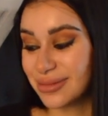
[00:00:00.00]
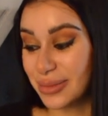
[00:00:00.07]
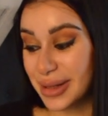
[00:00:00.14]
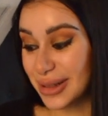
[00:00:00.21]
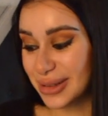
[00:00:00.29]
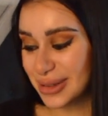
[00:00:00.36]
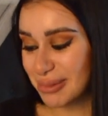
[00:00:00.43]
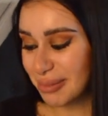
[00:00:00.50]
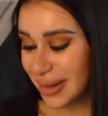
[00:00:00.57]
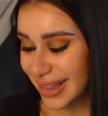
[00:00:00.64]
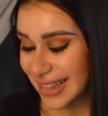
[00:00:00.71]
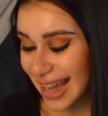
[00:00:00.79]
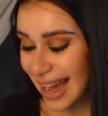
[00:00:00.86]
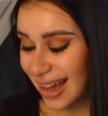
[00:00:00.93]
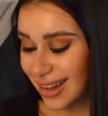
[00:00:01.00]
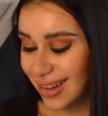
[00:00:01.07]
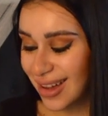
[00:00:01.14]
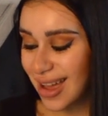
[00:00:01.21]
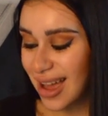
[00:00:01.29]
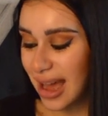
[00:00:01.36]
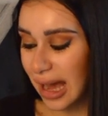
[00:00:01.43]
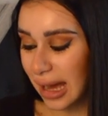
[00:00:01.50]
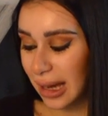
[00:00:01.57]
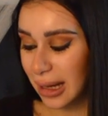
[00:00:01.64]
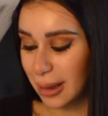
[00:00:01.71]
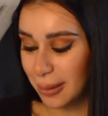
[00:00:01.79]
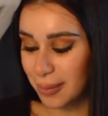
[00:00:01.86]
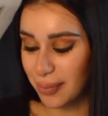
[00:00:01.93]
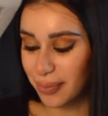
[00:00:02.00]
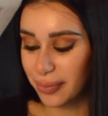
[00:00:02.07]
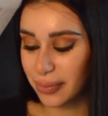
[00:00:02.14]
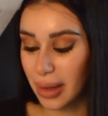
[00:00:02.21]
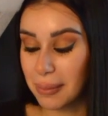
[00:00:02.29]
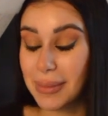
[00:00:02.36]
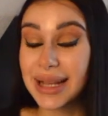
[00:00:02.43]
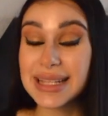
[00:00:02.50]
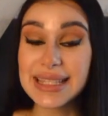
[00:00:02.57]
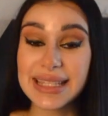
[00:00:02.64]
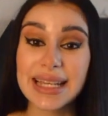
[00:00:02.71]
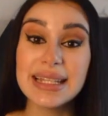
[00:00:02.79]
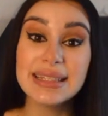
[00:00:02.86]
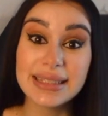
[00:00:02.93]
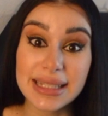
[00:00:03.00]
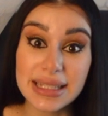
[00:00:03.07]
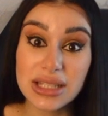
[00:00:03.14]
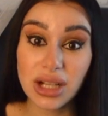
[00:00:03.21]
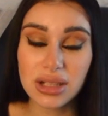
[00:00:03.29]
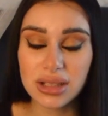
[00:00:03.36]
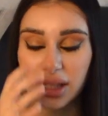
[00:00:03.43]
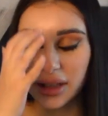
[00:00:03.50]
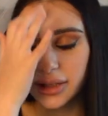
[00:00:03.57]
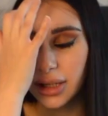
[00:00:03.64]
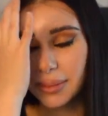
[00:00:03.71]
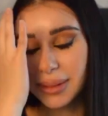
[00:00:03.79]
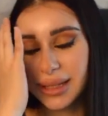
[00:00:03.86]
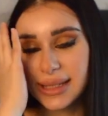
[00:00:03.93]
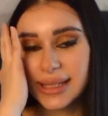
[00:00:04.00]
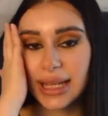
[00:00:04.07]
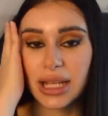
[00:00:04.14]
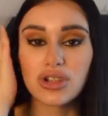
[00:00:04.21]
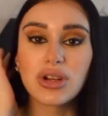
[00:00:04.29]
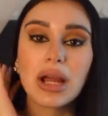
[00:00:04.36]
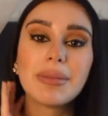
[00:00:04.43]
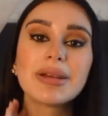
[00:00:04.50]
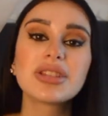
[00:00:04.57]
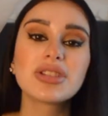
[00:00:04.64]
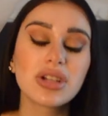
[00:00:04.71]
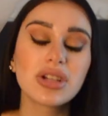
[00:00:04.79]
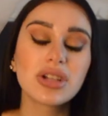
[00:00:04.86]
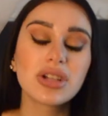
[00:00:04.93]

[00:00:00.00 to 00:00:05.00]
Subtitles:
Weird, but yeah. My skin did start to clear up in the second trimester.